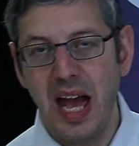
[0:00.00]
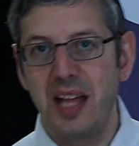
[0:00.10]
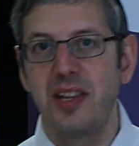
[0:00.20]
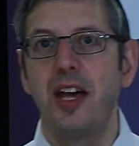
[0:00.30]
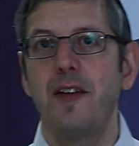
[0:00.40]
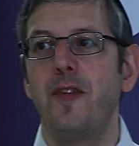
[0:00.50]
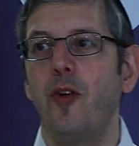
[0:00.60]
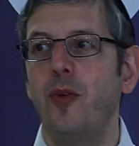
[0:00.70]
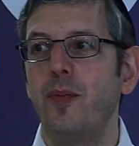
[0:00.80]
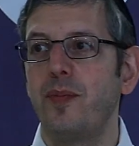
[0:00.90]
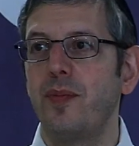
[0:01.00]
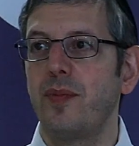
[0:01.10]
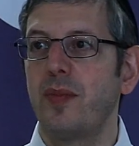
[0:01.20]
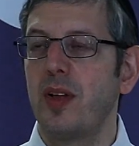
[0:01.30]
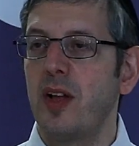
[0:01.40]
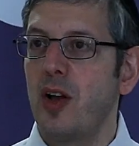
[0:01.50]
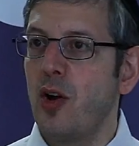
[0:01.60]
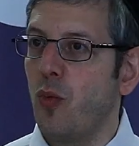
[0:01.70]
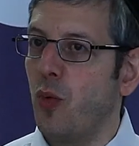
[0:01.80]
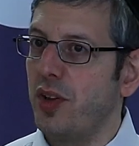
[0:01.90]
And therefore,
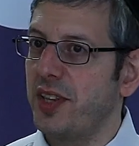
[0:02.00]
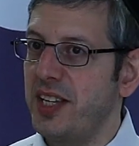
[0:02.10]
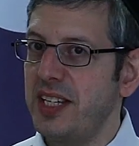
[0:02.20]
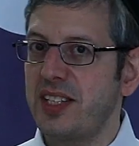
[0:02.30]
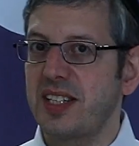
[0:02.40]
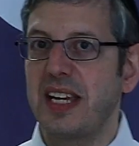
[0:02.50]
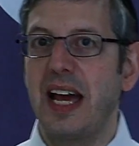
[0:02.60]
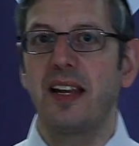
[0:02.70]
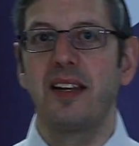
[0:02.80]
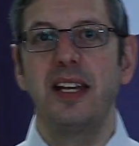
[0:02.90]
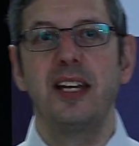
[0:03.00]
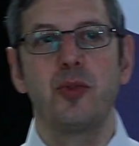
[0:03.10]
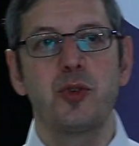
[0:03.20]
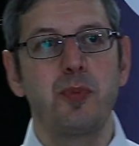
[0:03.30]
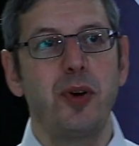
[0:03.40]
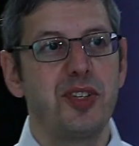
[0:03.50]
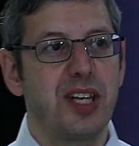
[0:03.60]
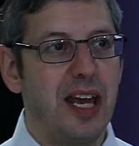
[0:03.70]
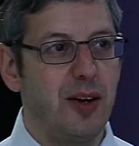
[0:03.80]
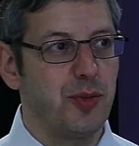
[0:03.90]
what this Galilean was
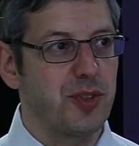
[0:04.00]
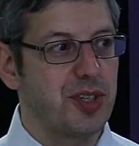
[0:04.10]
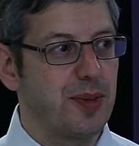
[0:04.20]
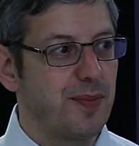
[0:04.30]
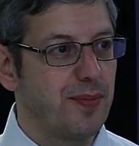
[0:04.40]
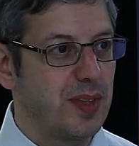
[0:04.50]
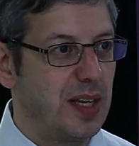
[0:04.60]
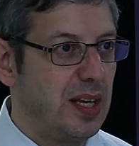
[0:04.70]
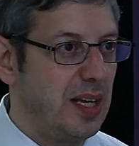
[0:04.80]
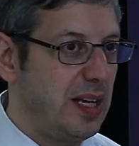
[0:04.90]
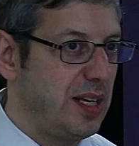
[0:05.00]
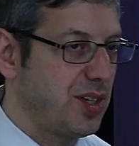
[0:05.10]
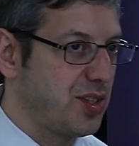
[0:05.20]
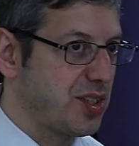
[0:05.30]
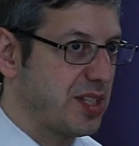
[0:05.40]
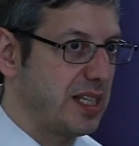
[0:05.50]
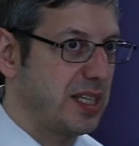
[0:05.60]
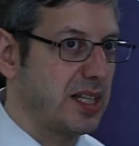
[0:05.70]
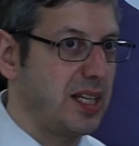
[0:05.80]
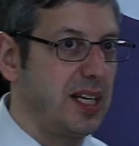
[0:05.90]
pointing out is
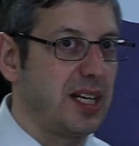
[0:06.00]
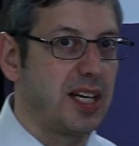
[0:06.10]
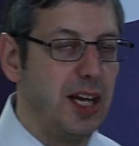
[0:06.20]
the